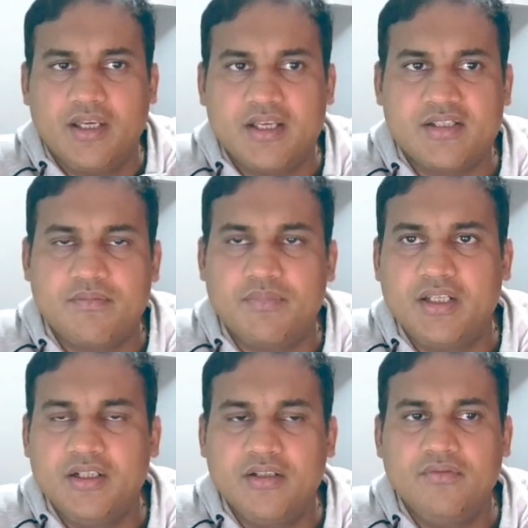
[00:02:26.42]
As a
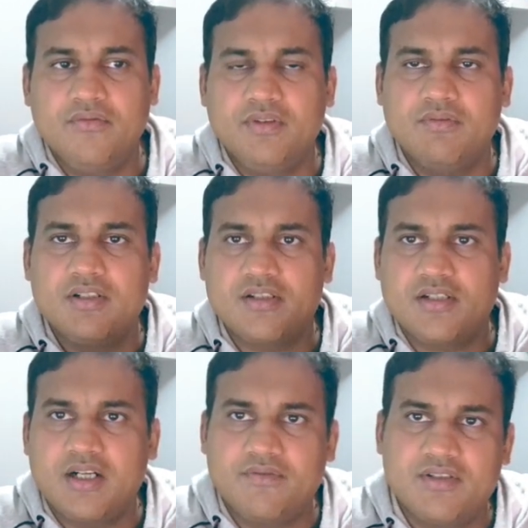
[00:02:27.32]
beginner, we will
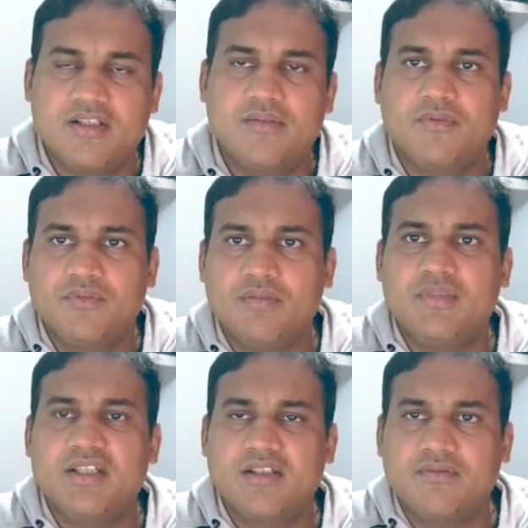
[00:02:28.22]
start with some of the
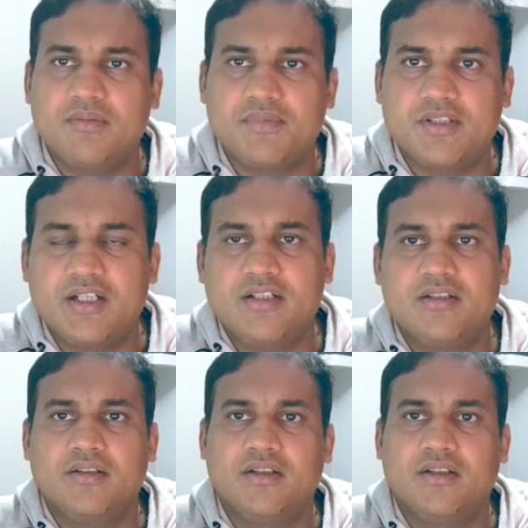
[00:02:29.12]
basic websites,